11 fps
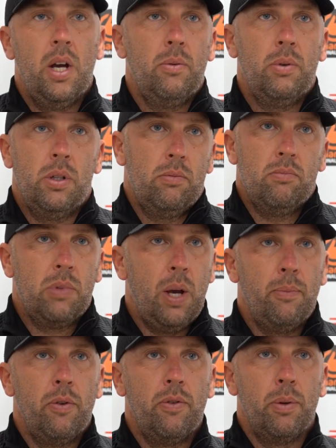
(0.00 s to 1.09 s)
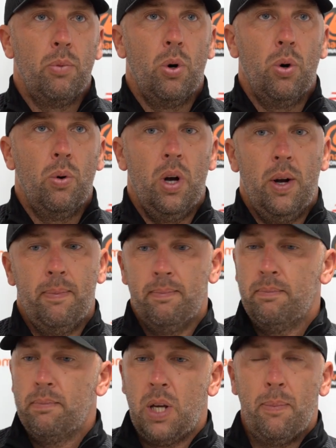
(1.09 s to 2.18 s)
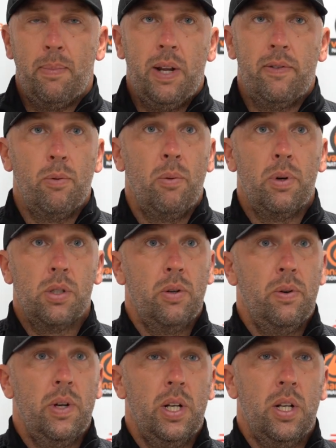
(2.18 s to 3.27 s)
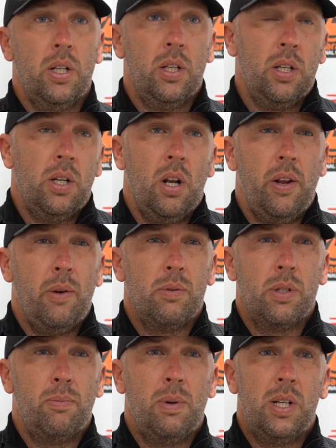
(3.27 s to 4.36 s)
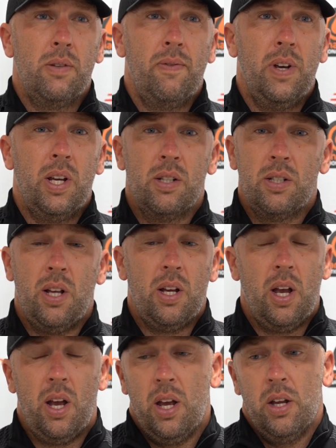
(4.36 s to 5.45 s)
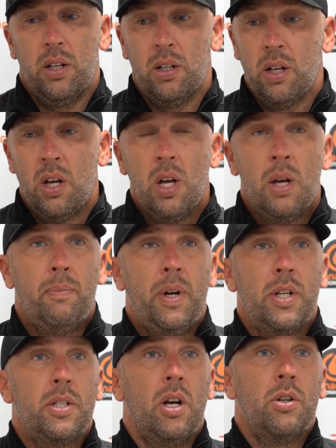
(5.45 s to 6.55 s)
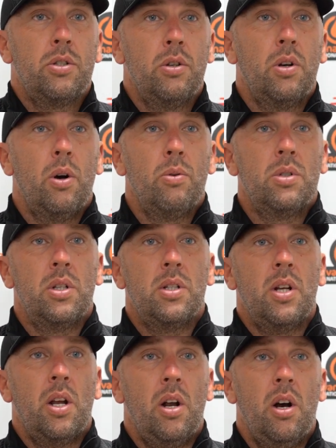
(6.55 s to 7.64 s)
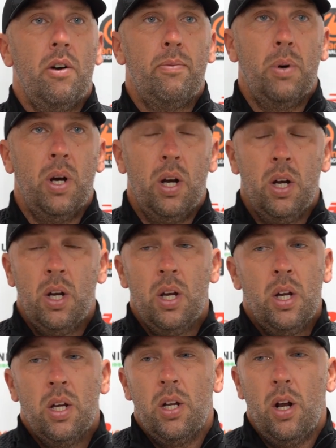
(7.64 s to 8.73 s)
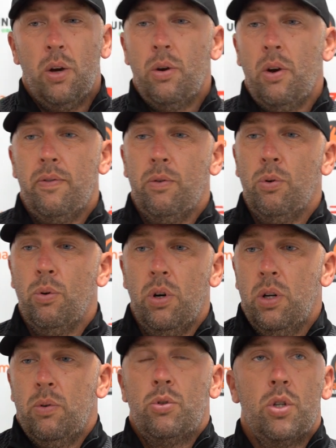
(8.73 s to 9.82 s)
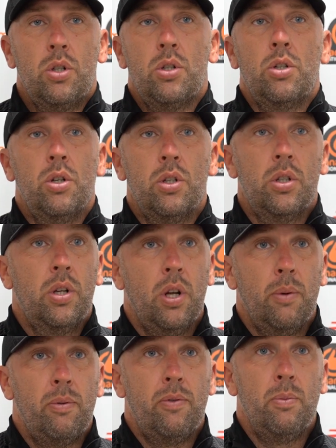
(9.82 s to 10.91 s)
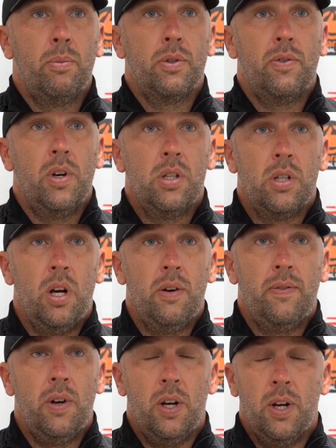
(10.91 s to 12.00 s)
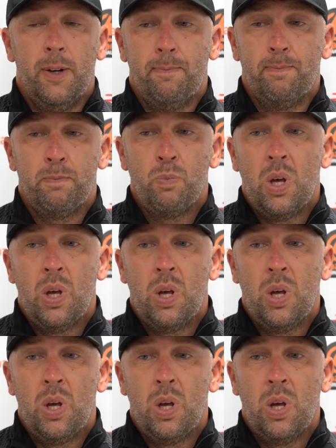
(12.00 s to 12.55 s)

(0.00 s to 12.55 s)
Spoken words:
we kept moving the ball, kept believing in what we was doing, and you know that was the pleasing thing. Stuck at it and managed to get our two goals in the second half. But you know, I thought it was just as good a performance first half. You know,